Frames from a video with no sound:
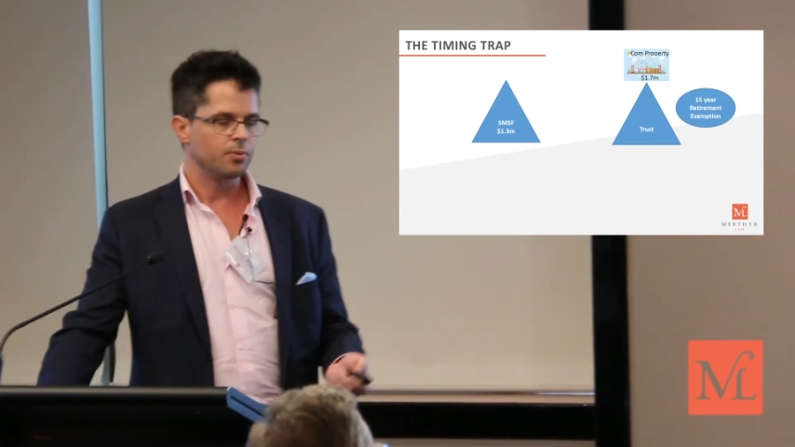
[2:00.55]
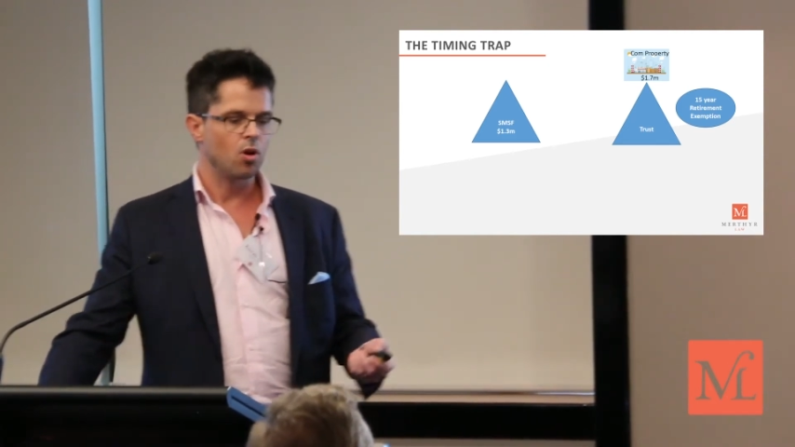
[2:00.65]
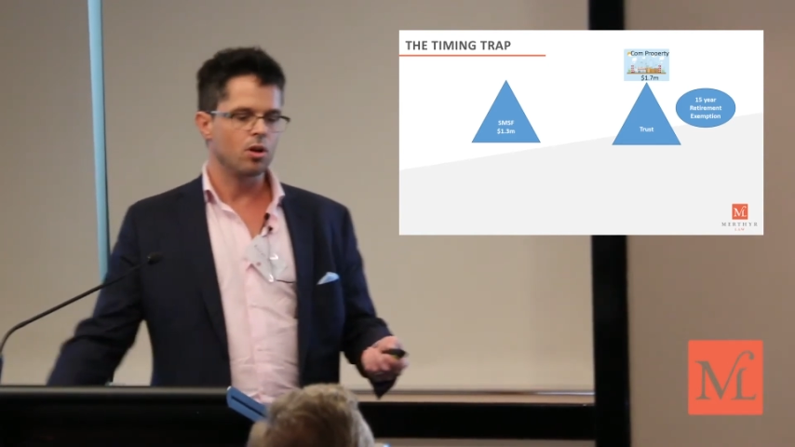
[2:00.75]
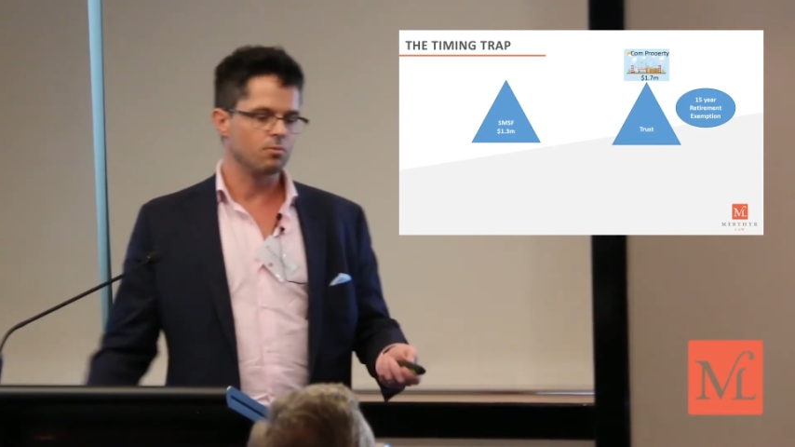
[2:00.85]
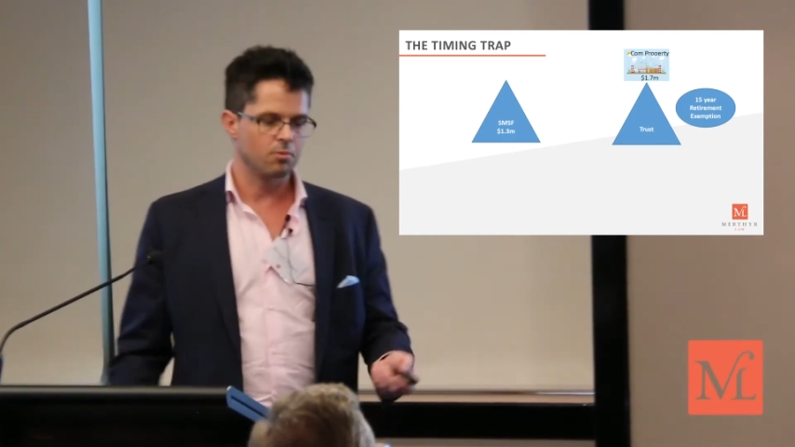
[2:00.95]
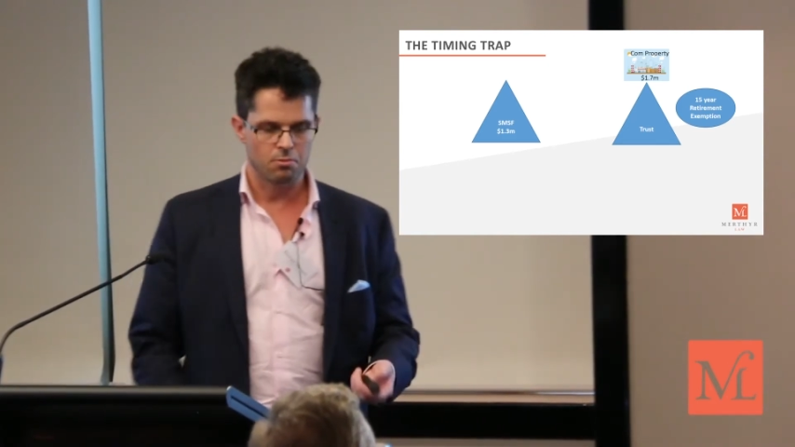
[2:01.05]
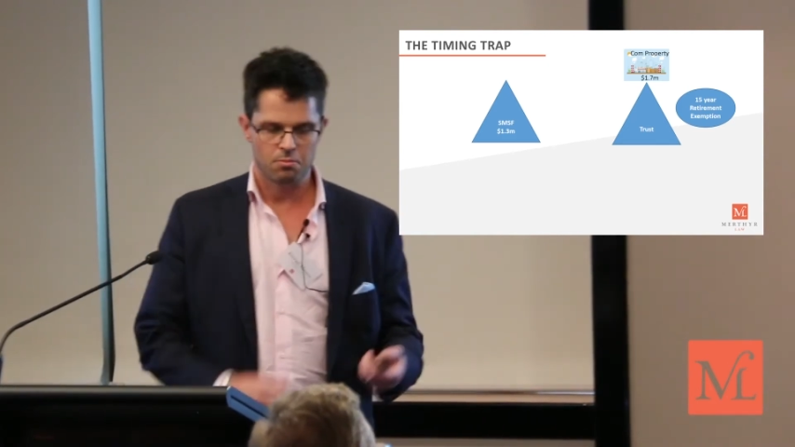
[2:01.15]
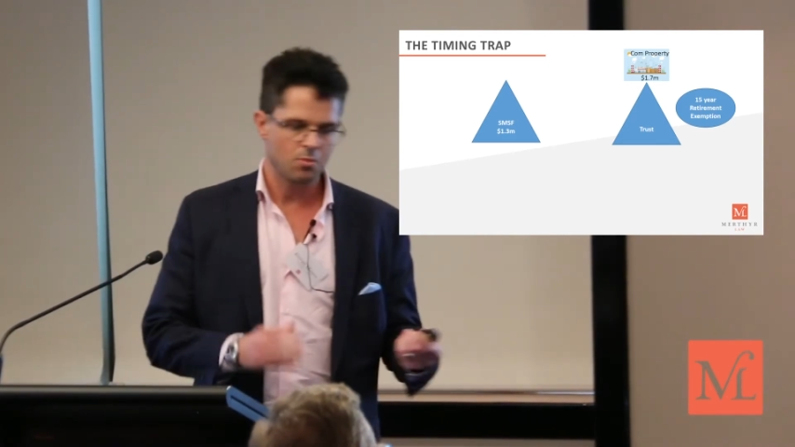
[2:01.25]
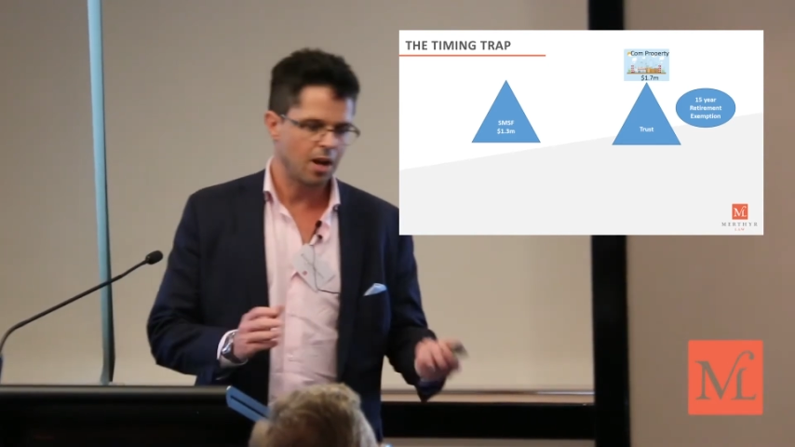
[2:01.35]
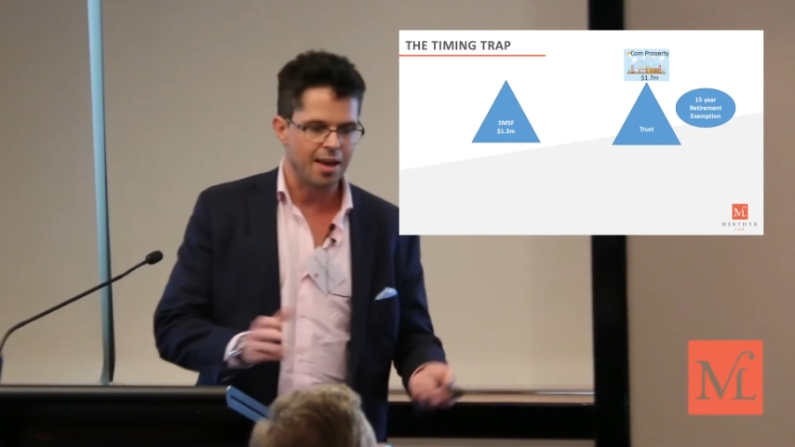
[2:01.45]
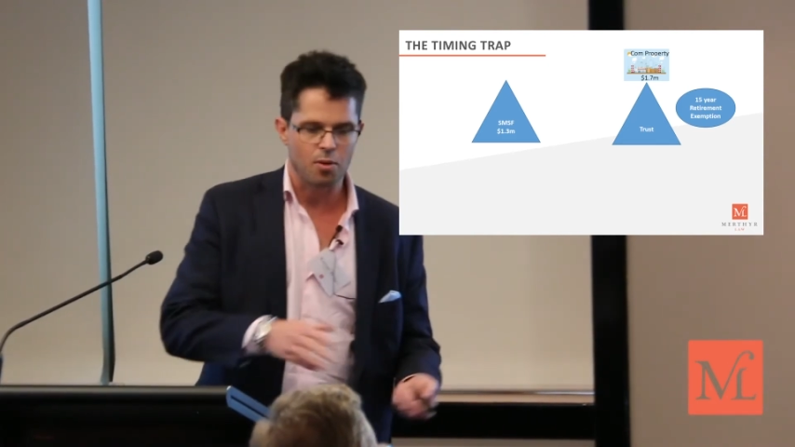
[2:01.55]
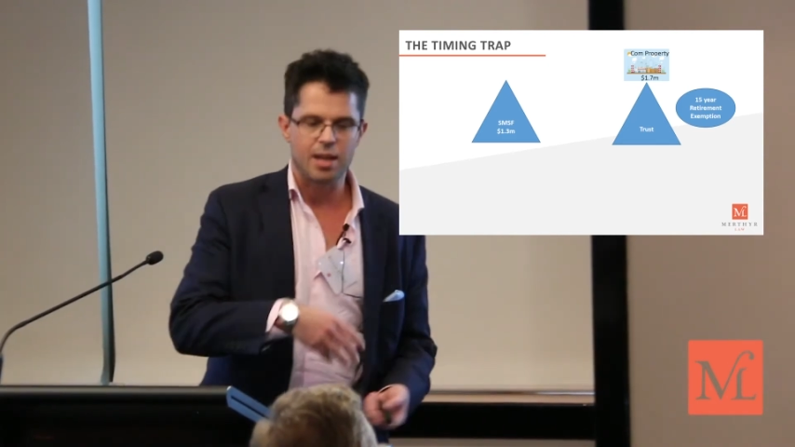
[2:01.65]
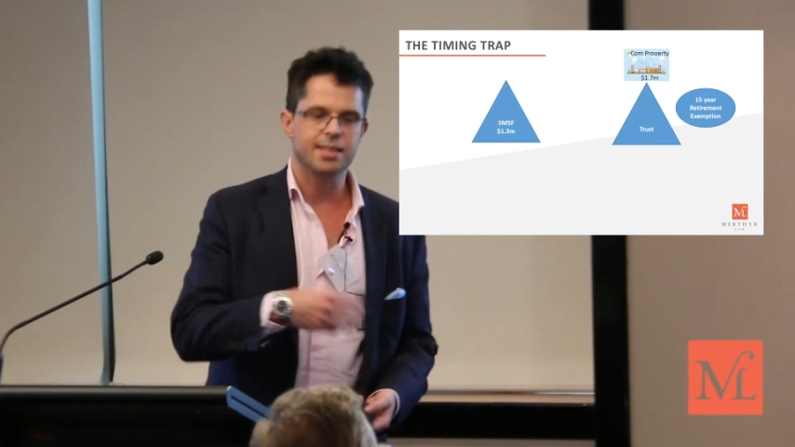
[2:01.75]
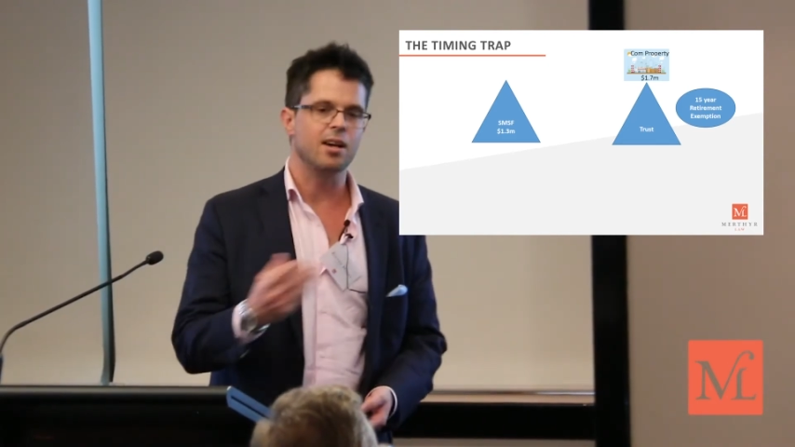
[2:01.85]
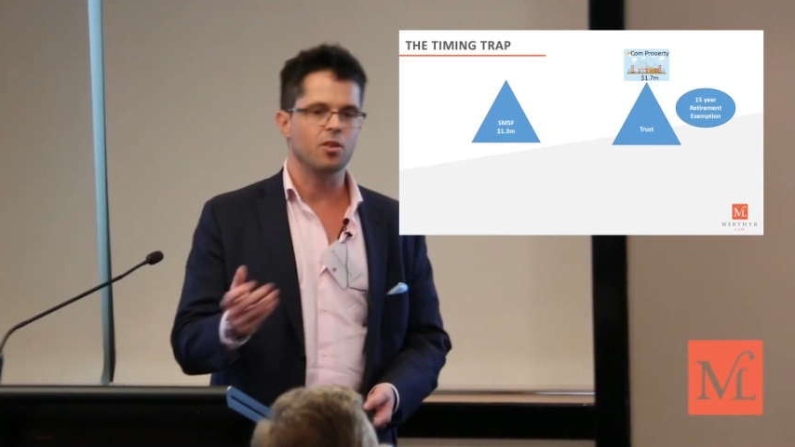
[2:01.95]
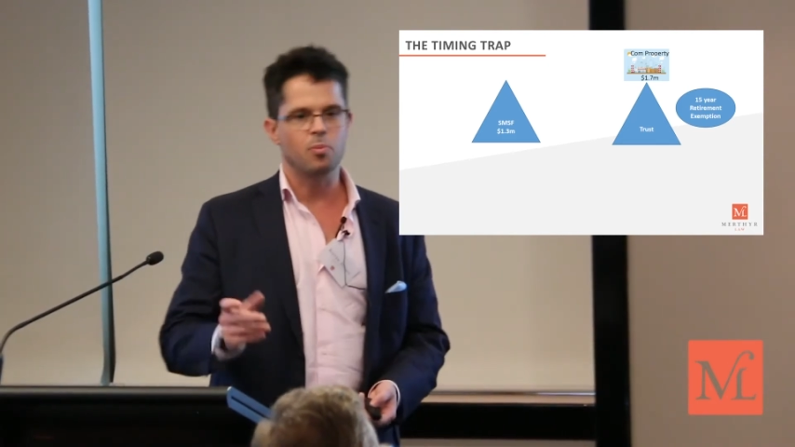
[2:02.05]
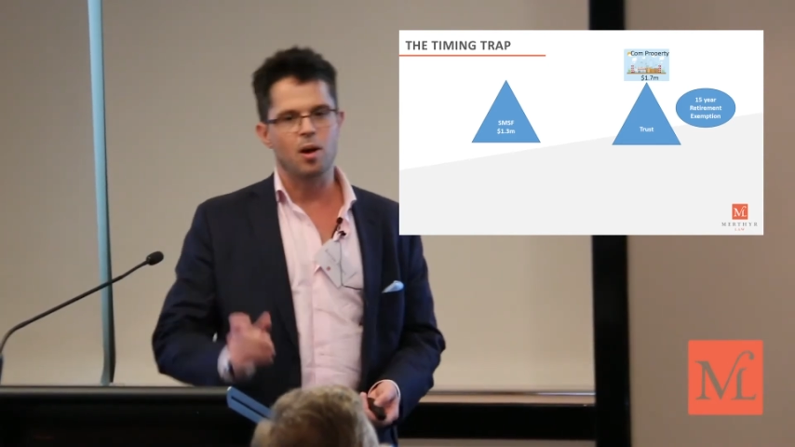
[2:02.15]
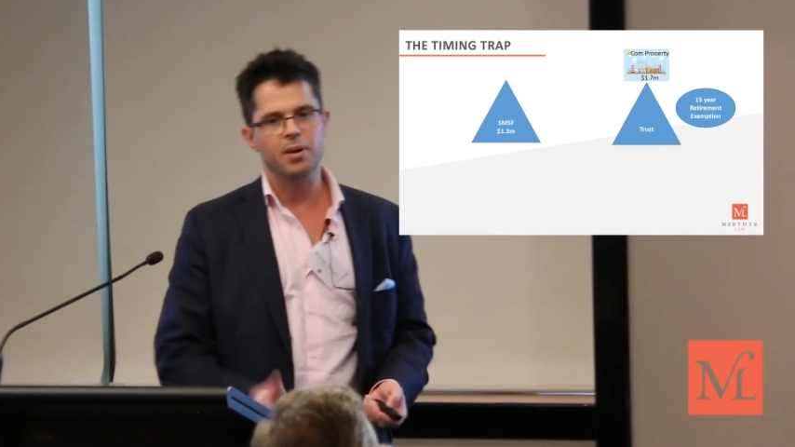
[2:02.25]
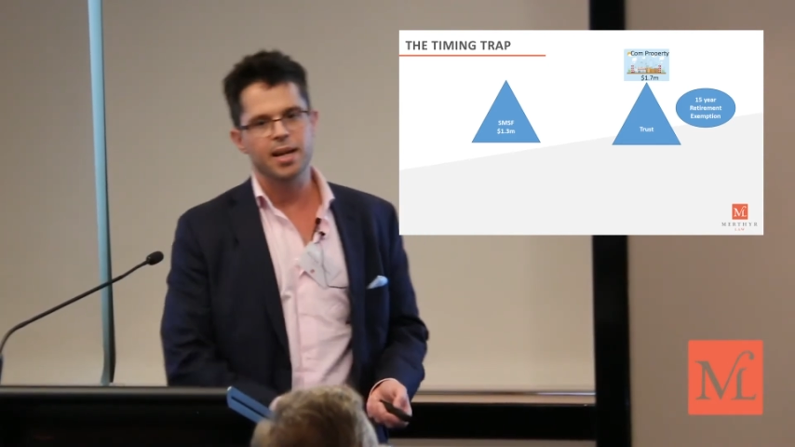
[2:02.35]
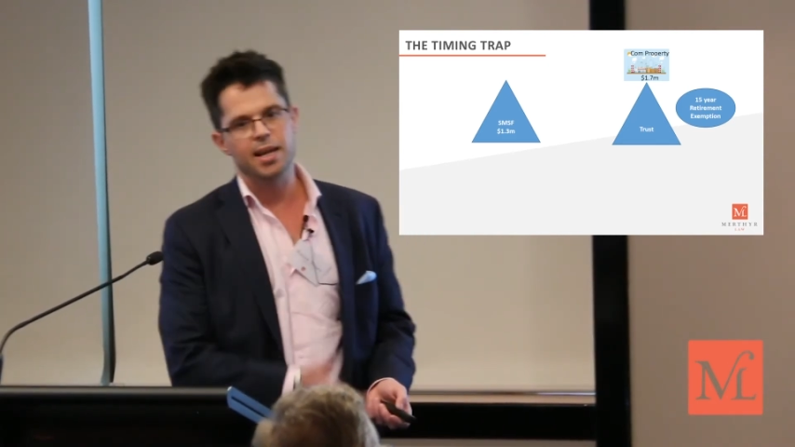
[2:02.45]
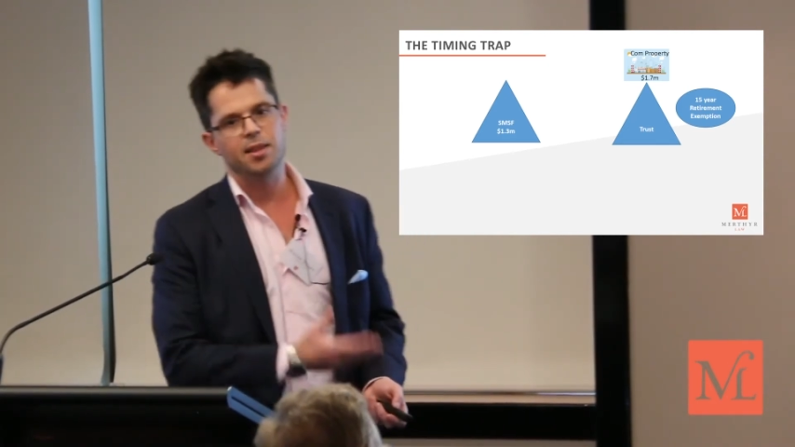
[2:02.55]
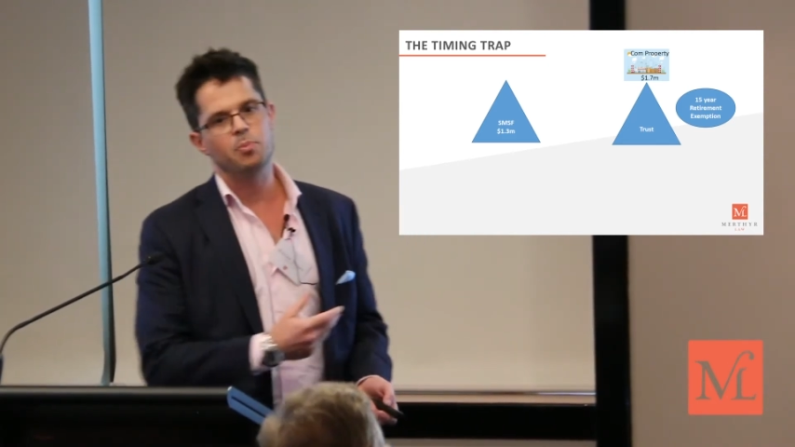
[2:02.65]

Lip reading: or otherwise sell the property and get the